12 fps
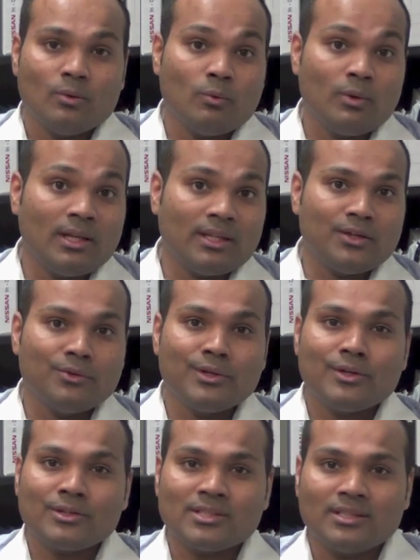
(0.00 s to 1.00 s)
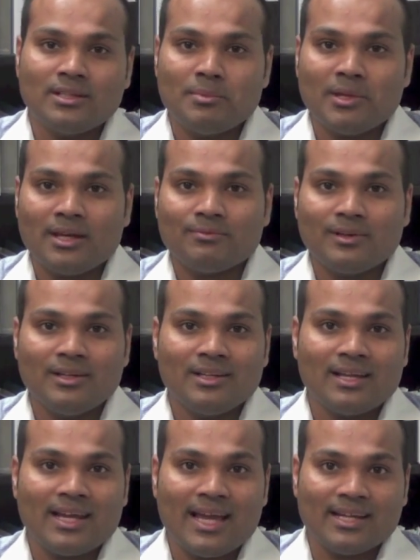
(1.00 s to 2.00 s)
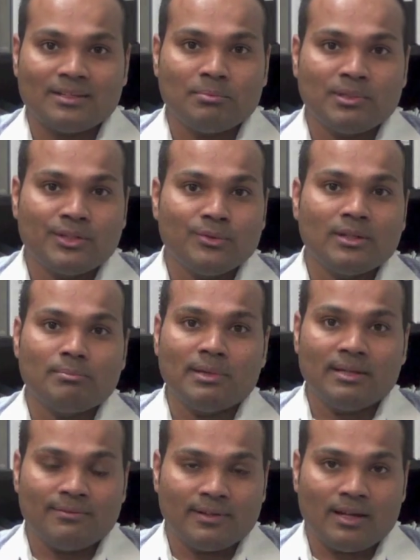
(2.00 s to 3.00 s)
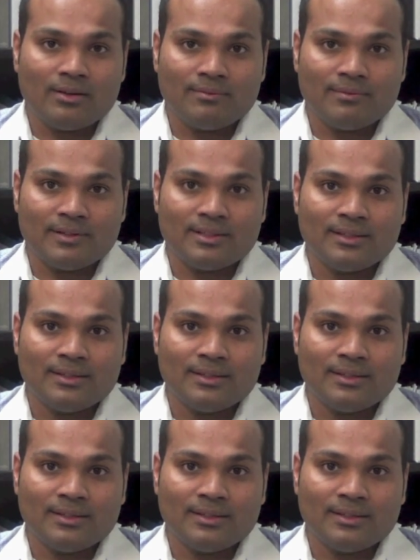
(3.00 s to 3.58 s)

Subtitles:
Well, curiosity may have killed the cat, but you can benefit out of it.